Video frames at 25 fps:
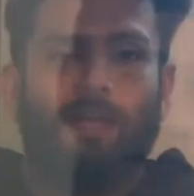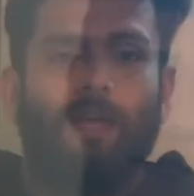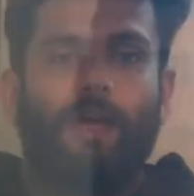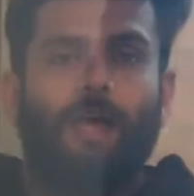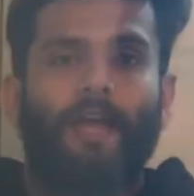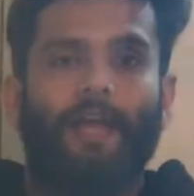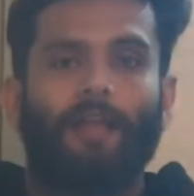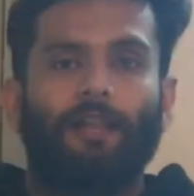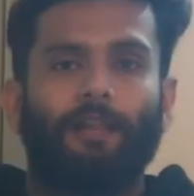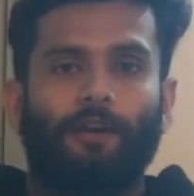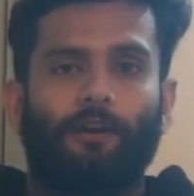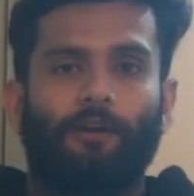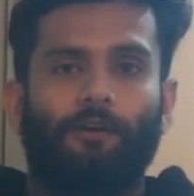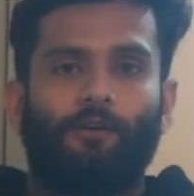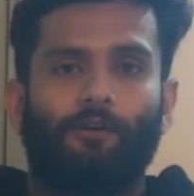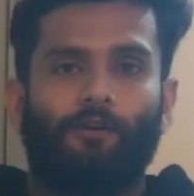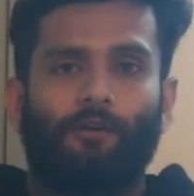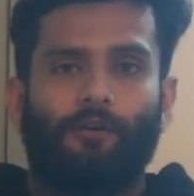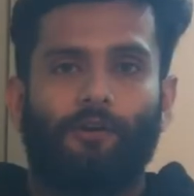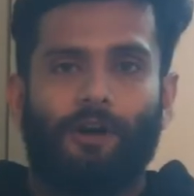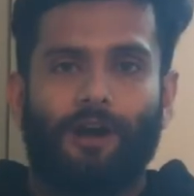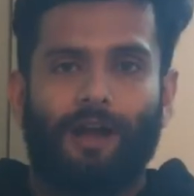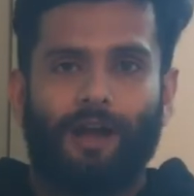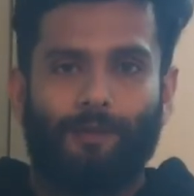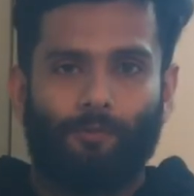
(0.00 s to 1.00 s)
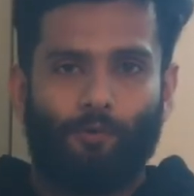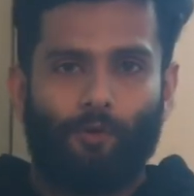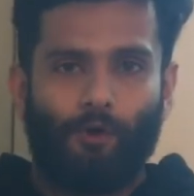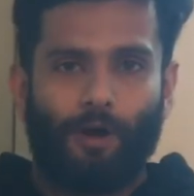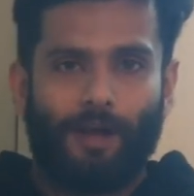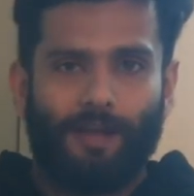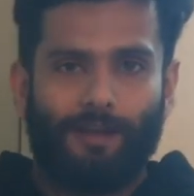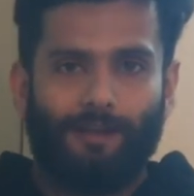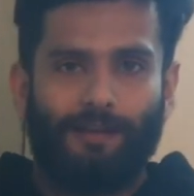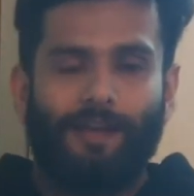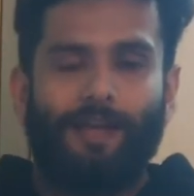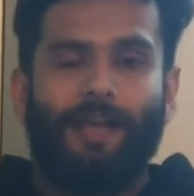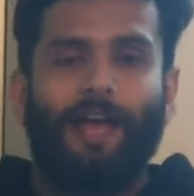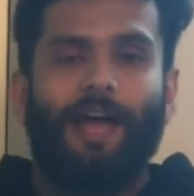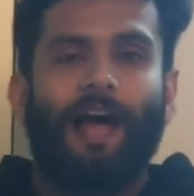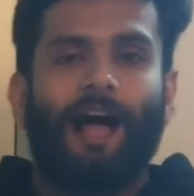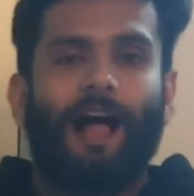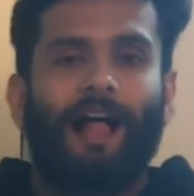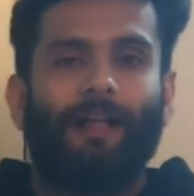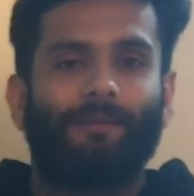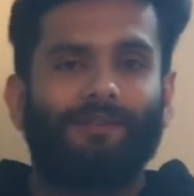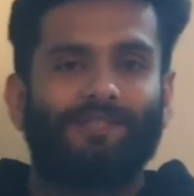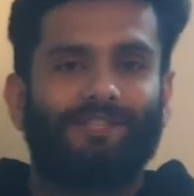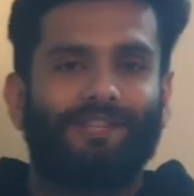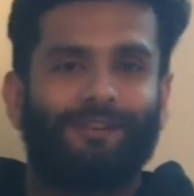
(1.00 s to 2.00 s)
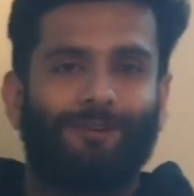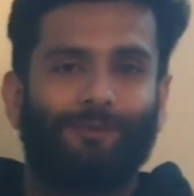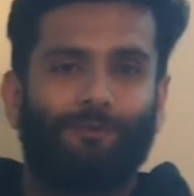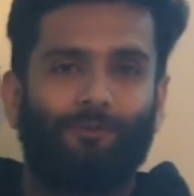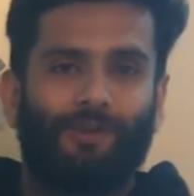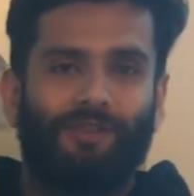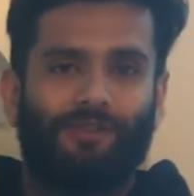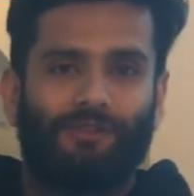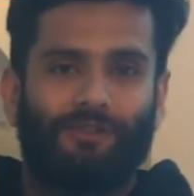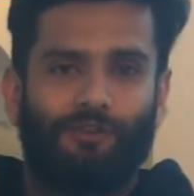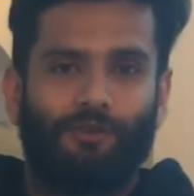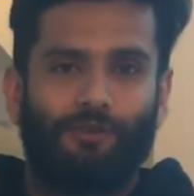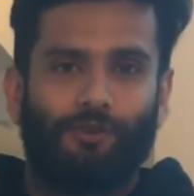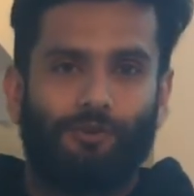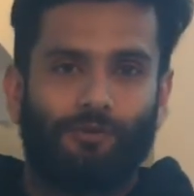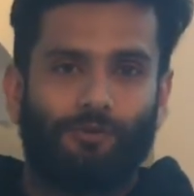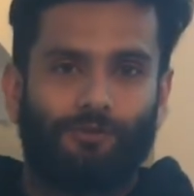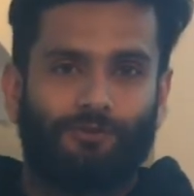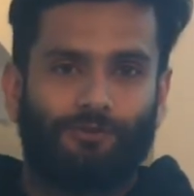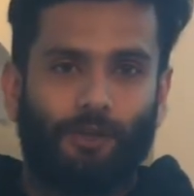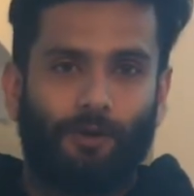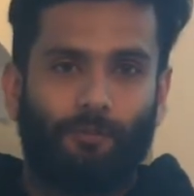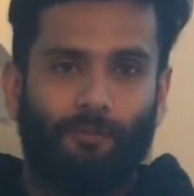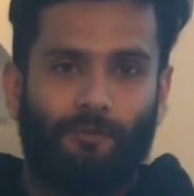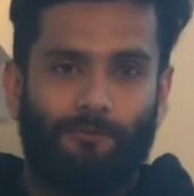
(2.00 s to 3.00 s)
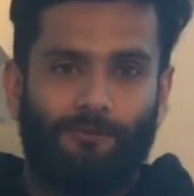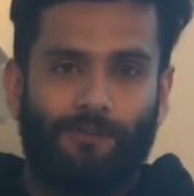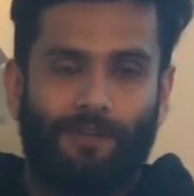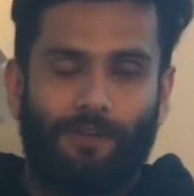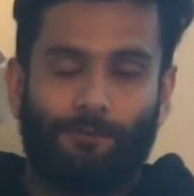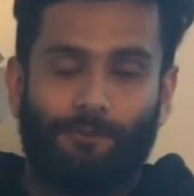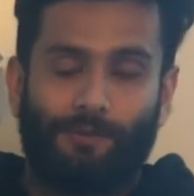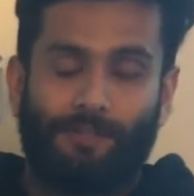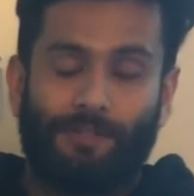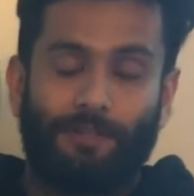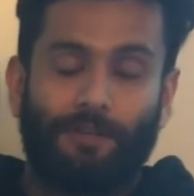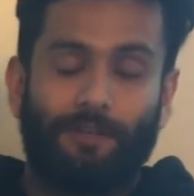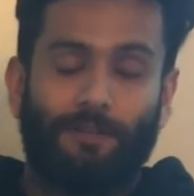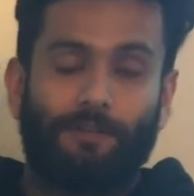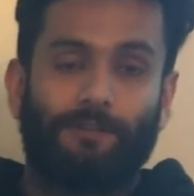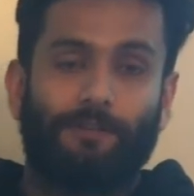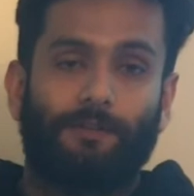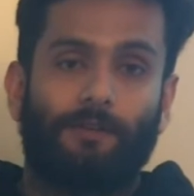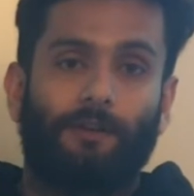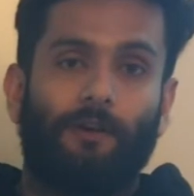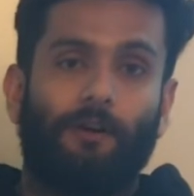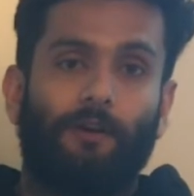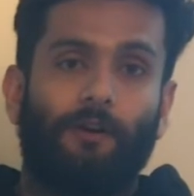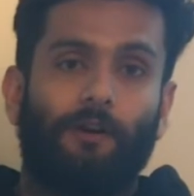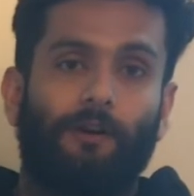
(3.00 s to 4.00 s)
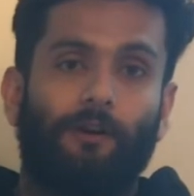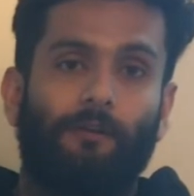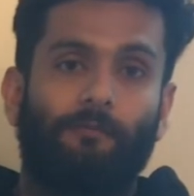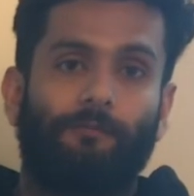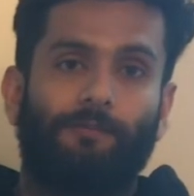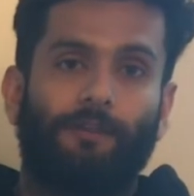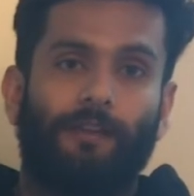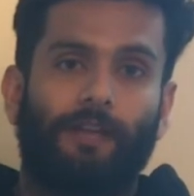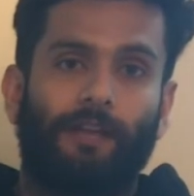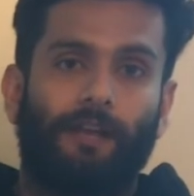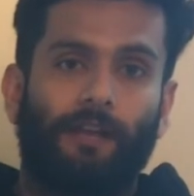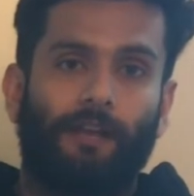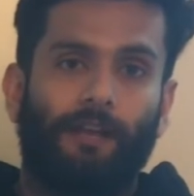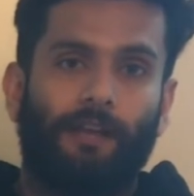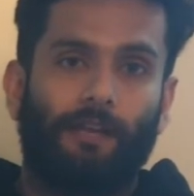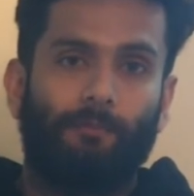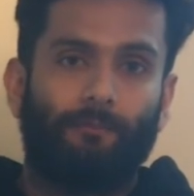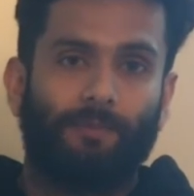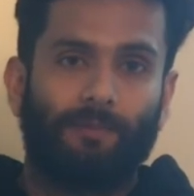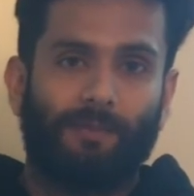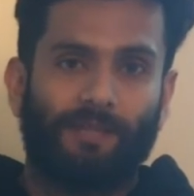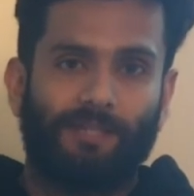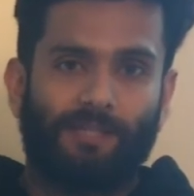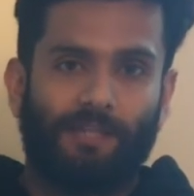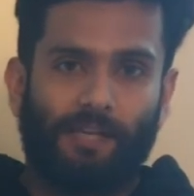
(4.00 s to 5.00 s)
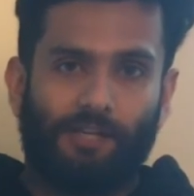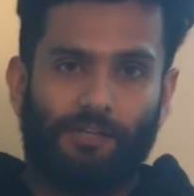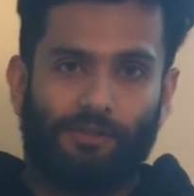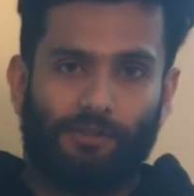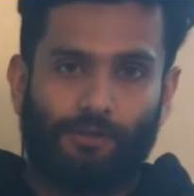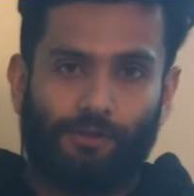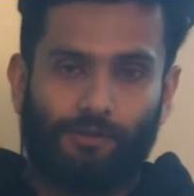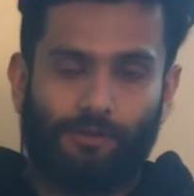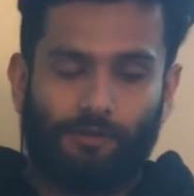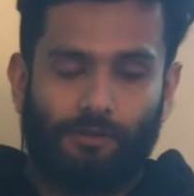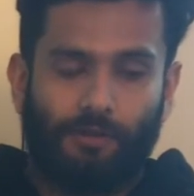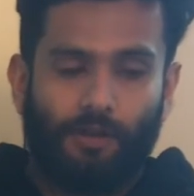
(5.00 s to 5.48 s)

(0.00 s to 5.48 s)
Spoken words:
Hello, I'm Juan. I'll be sharing with you some of the results of the implementation.